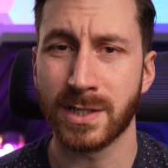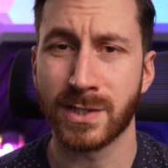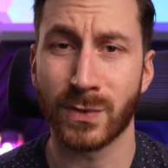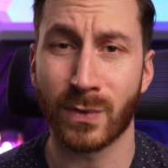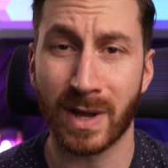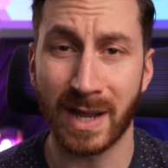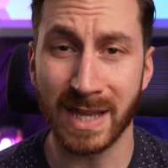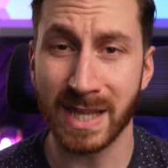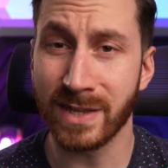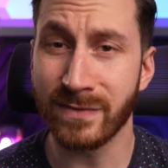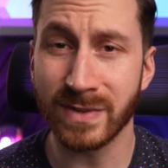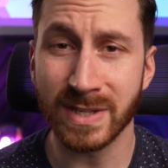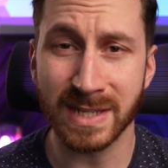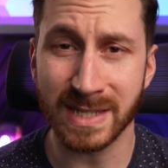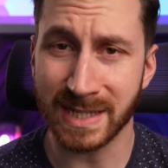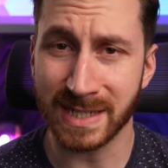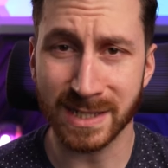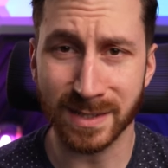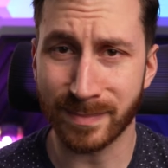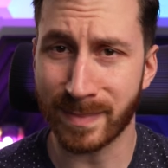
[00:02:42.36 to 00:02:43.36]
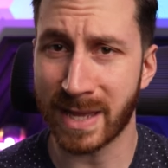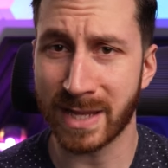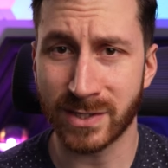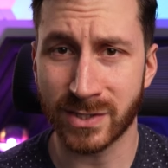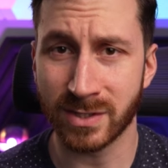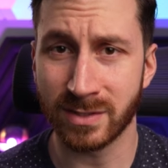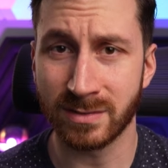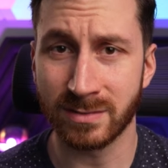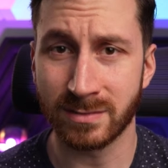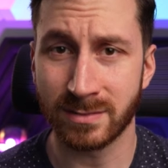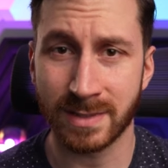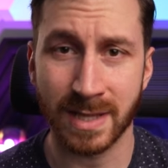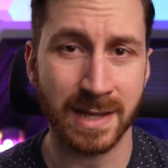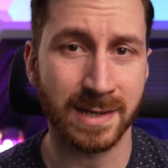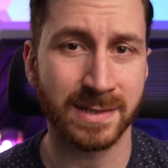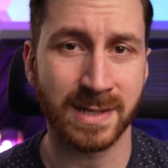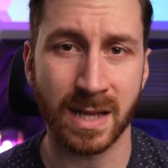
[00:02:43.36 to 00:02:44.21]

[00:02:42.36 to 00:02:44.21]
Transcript: Do I even need to mention that